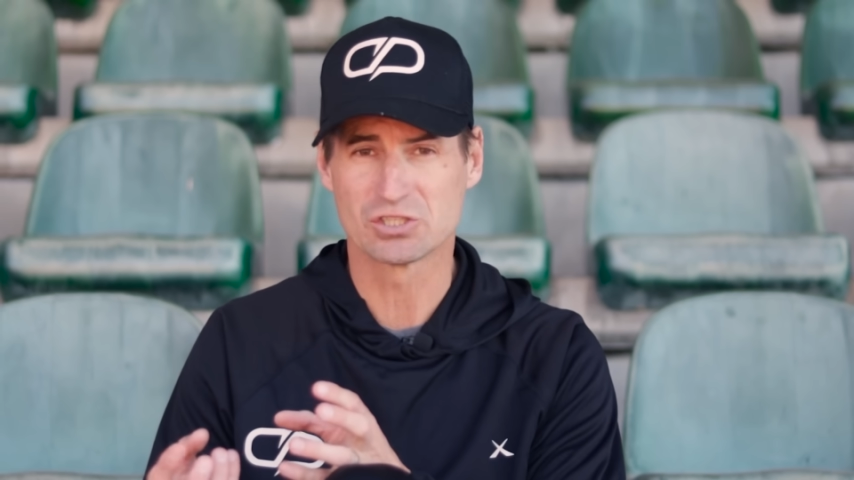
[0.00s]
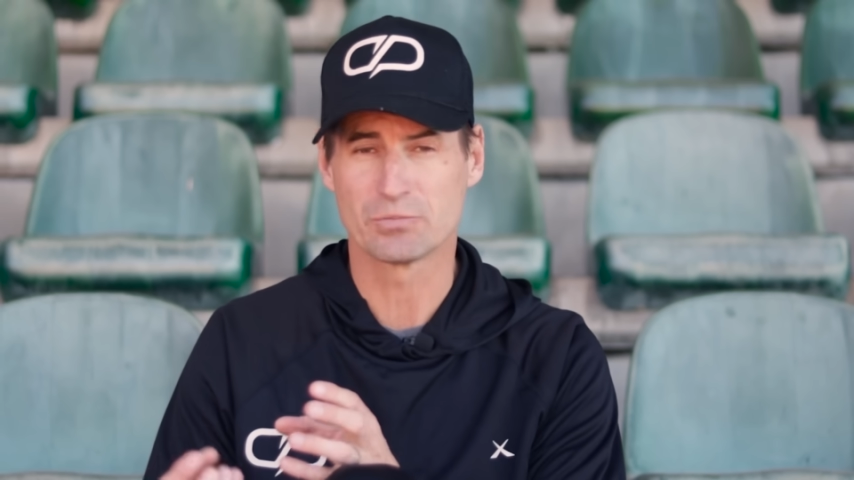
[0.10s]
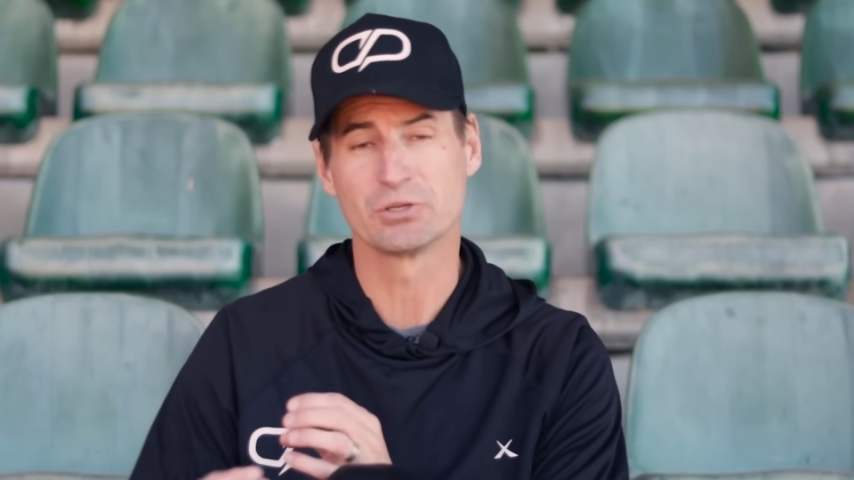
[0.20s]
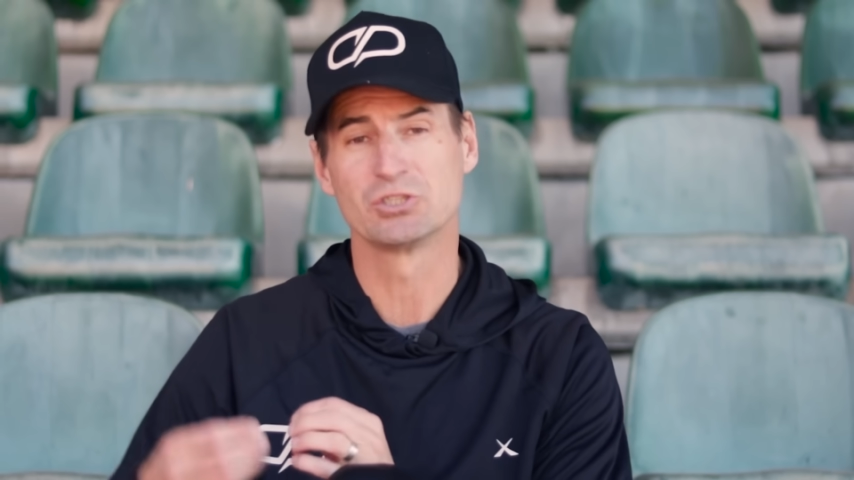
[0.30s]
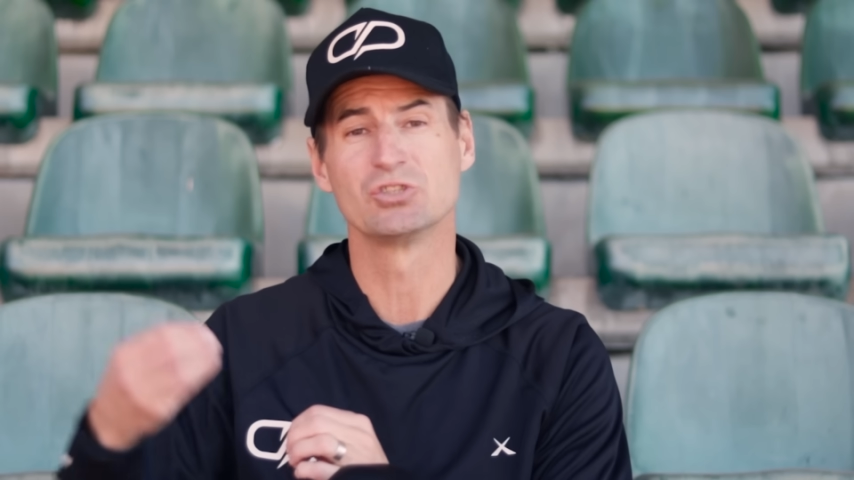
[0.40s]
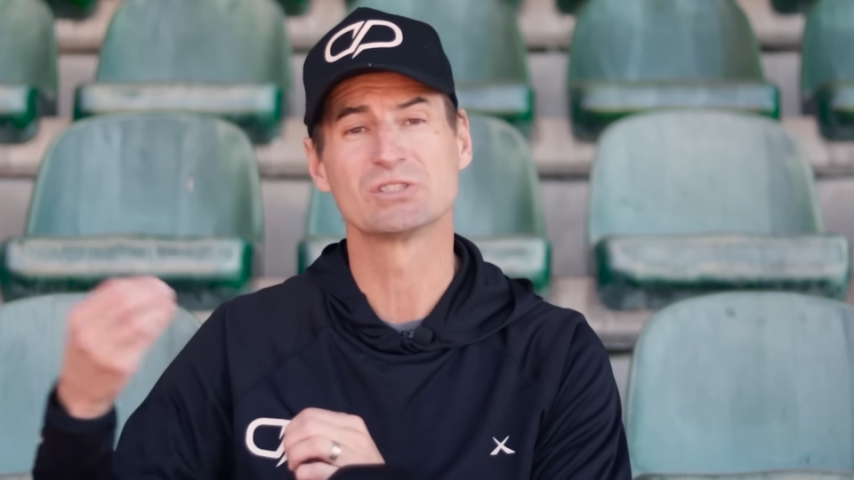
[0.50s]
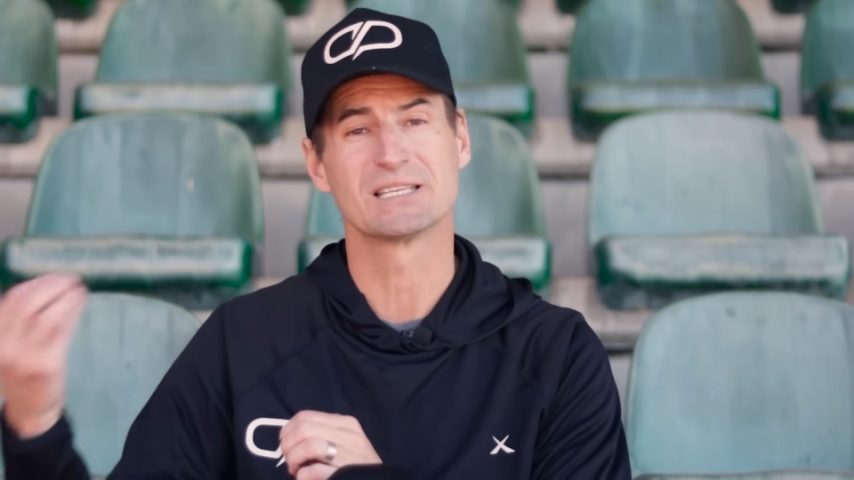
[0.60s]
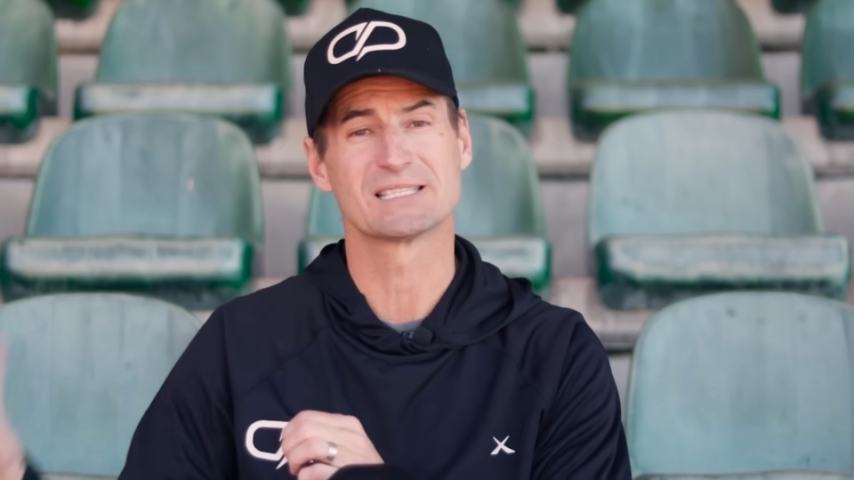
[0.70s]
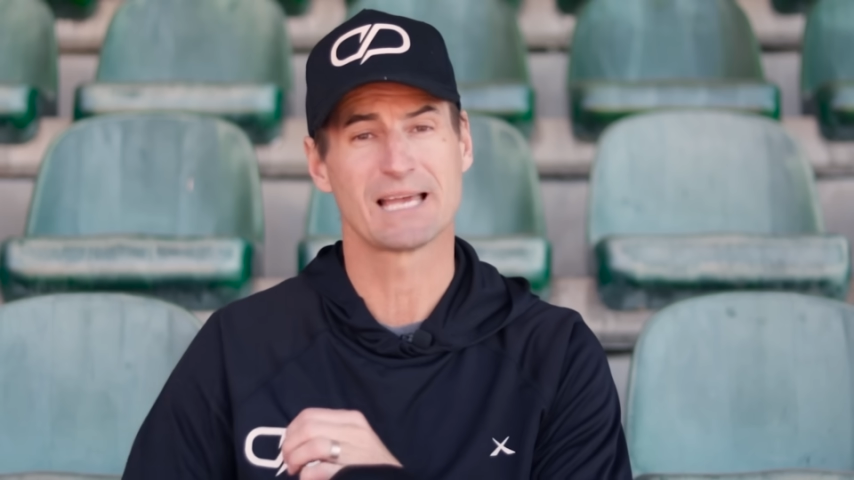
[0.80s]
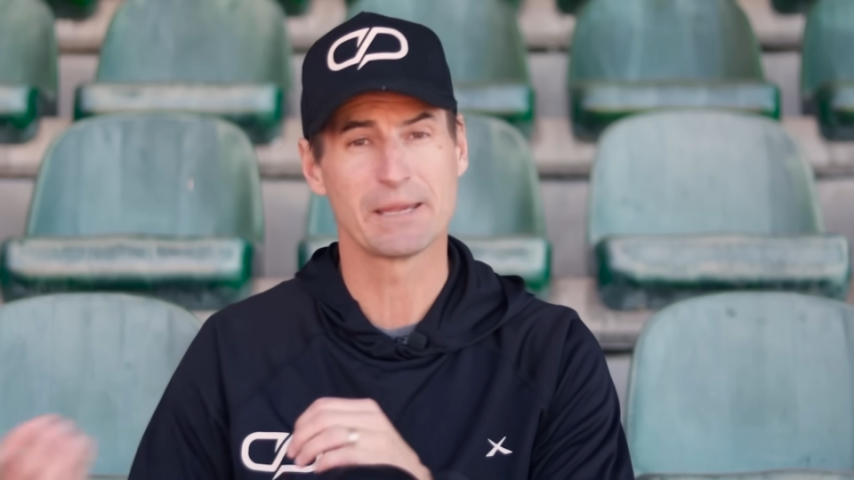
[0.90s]
to produce
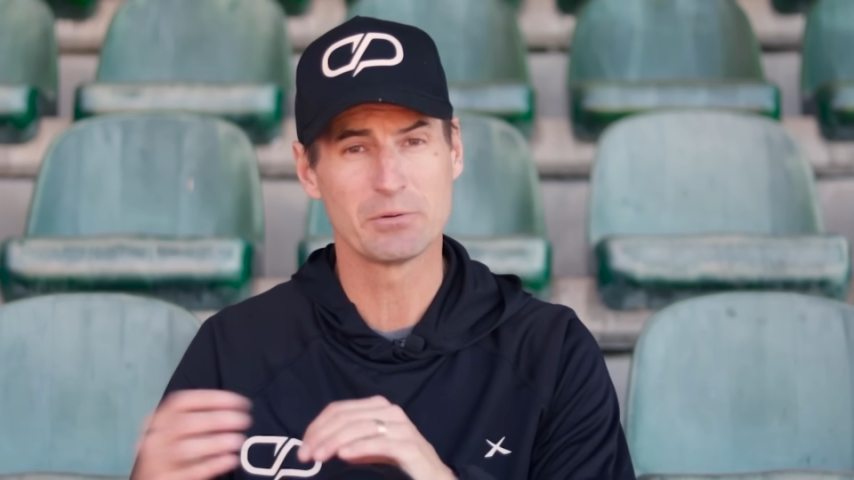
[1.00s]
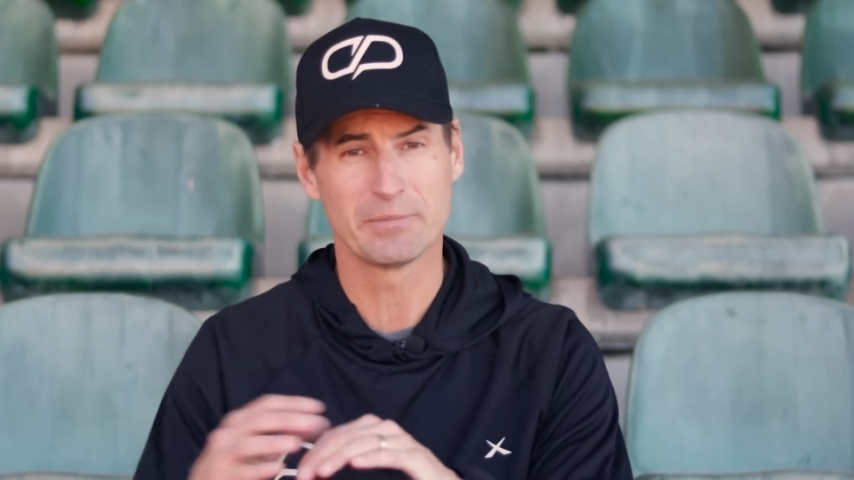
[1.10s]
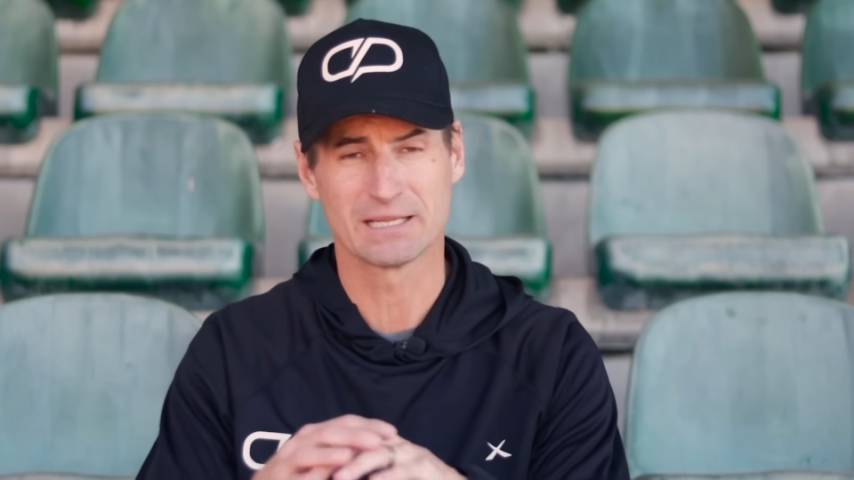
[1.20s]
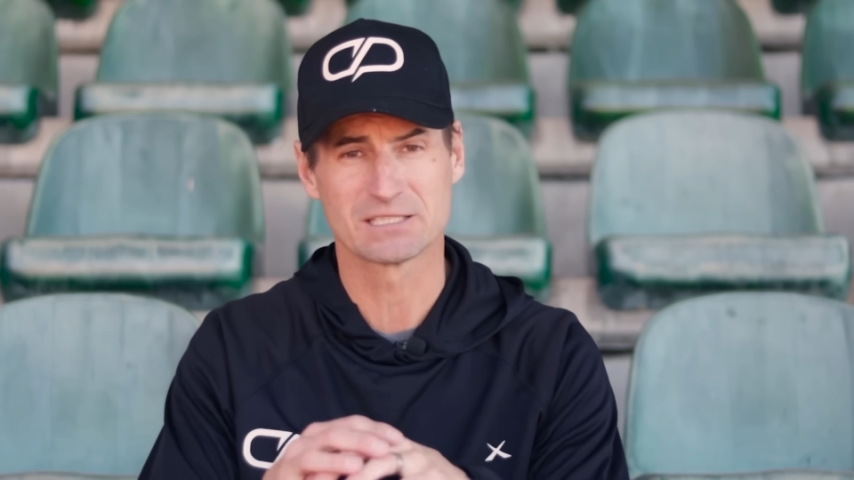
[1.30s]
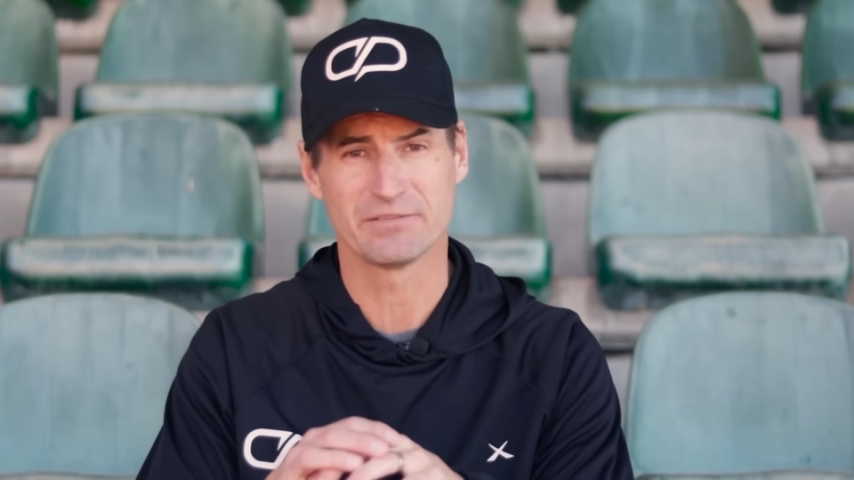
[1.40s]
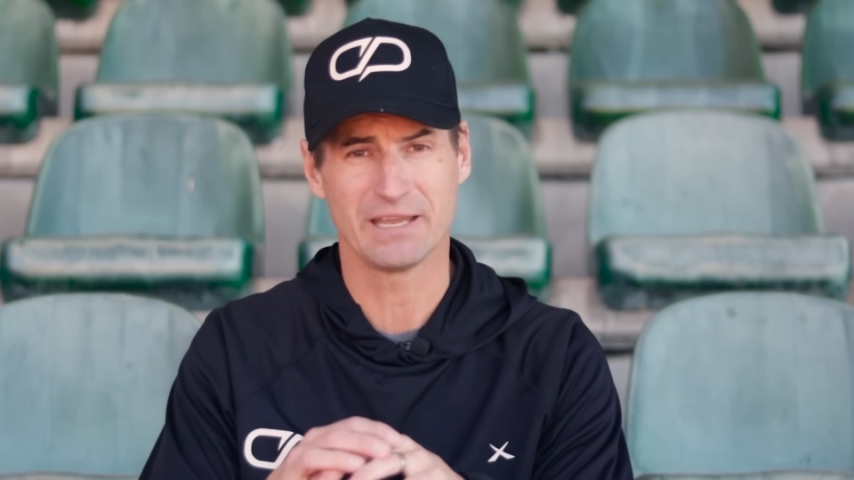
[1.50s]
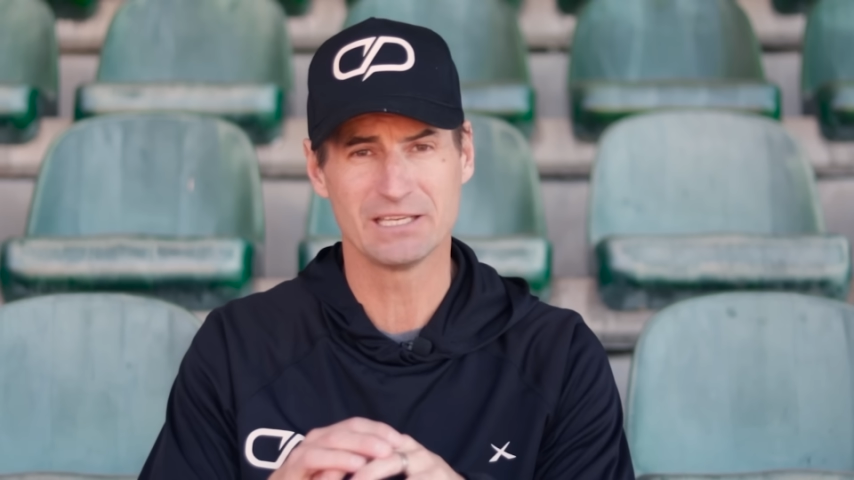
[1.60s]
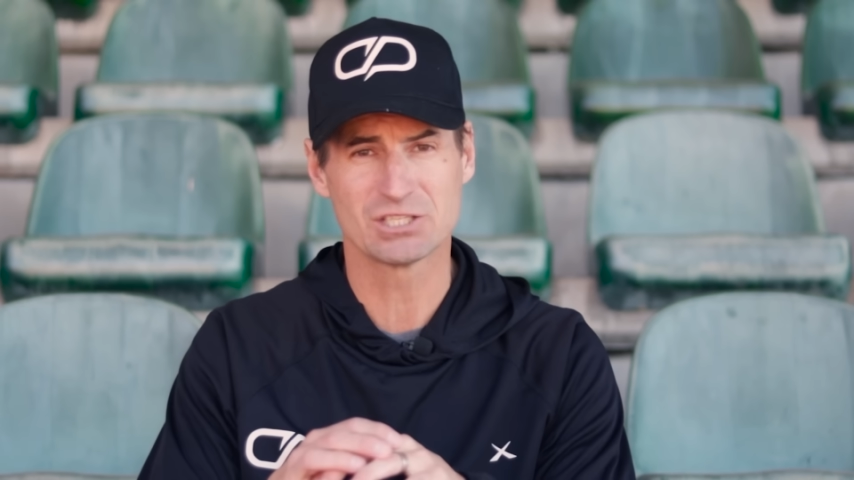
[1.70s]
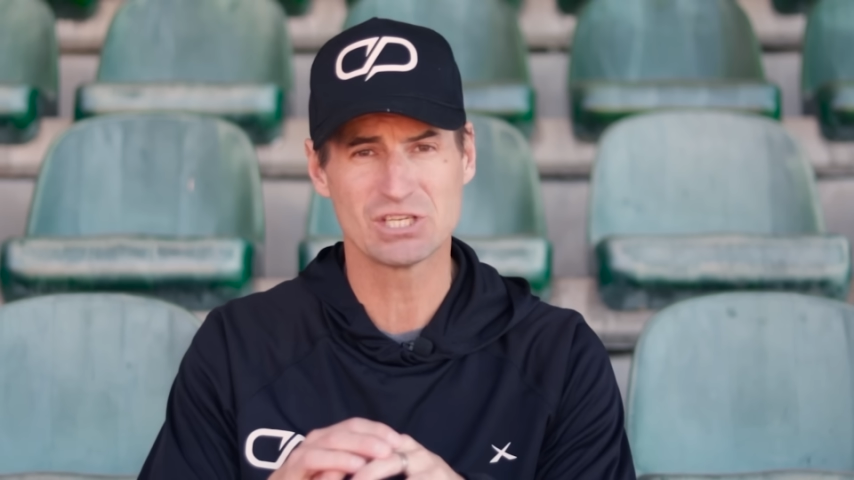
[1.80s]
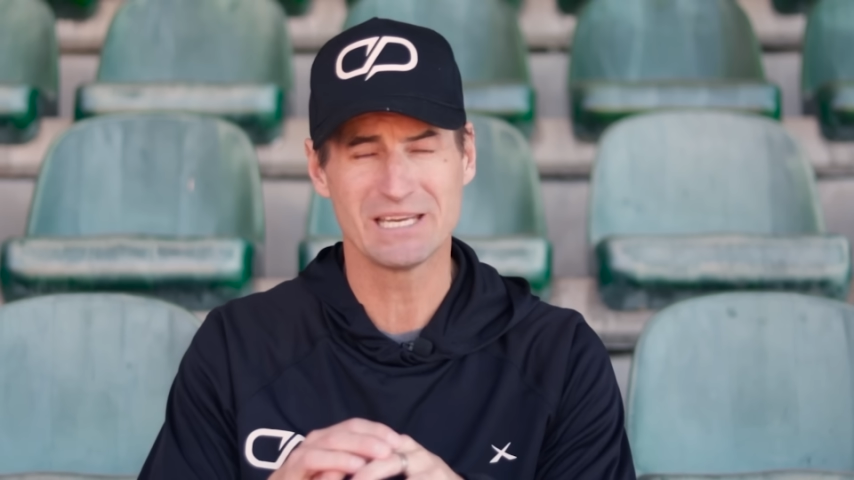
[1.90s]
the same amount of
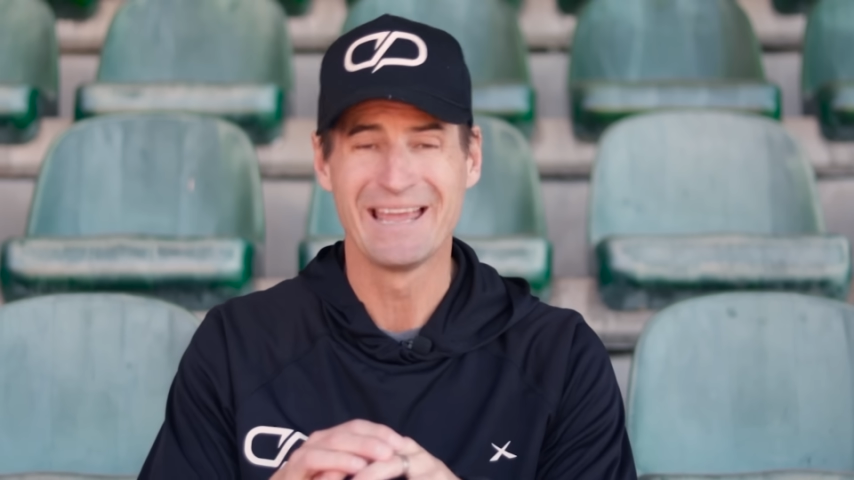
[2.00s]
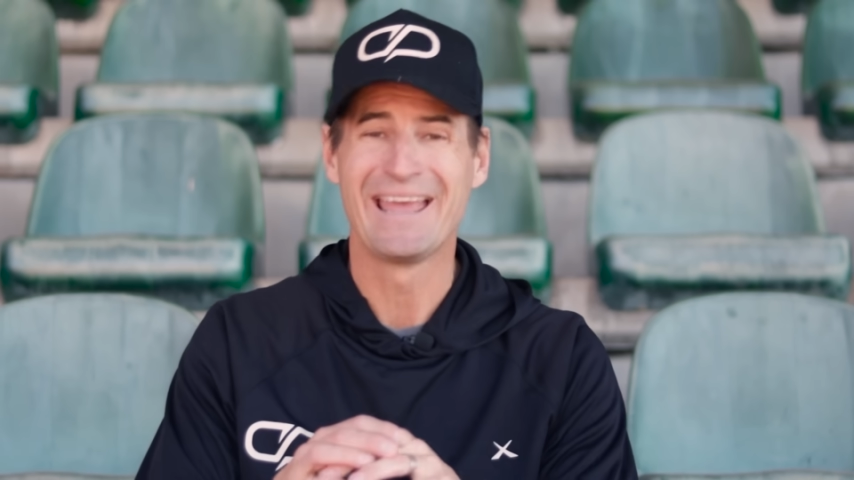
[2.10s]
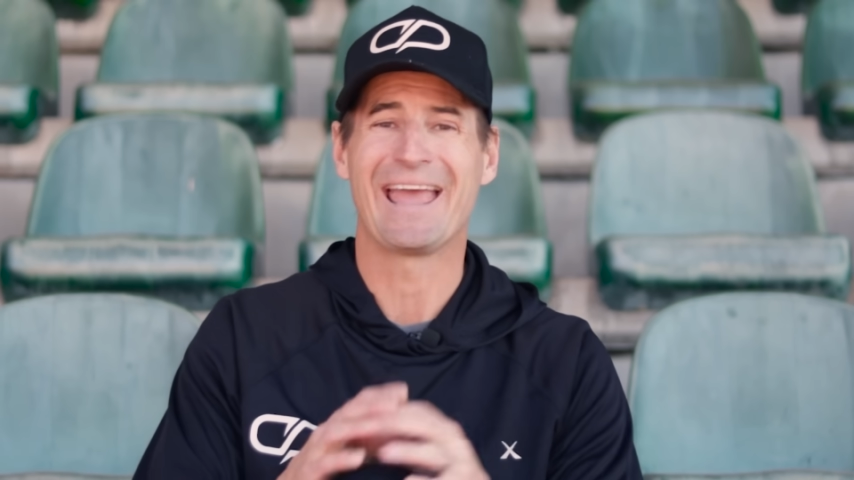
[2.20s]
energy,